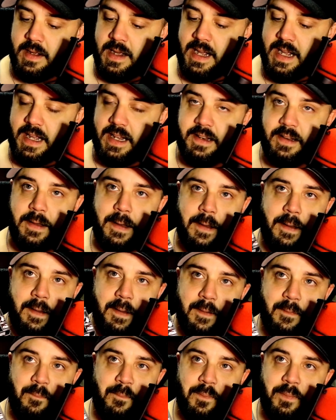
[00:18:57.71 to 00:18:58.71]
And
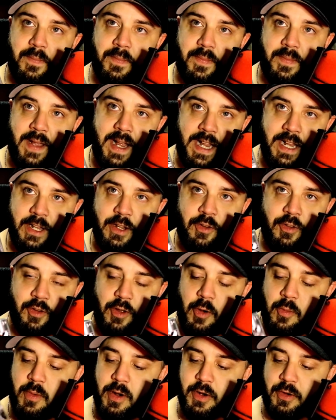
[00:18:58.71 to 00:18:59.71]
uh, thank you
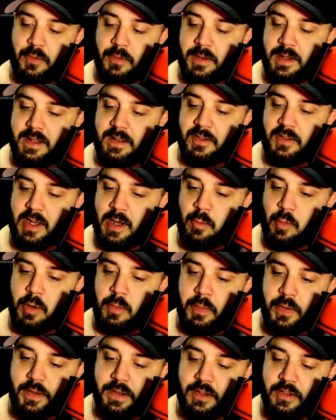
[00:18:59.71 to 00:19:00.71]
so much for this. I will
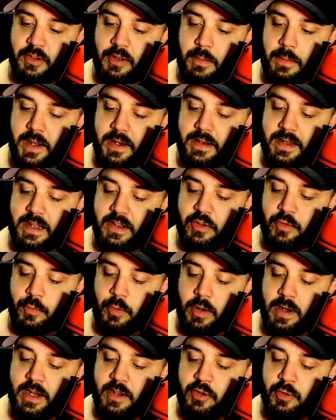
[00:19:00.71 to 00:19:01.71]
put this on my desk
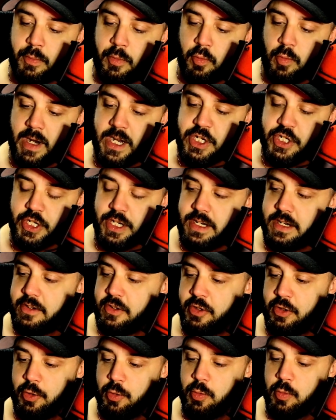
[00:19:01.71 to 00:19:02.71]
for inspiration
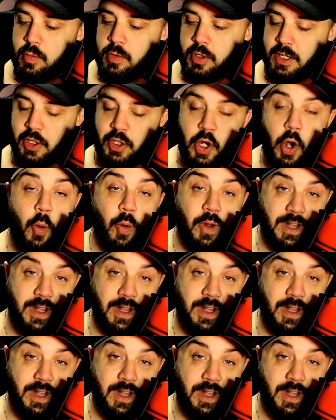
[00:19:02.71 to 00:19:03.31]
to go a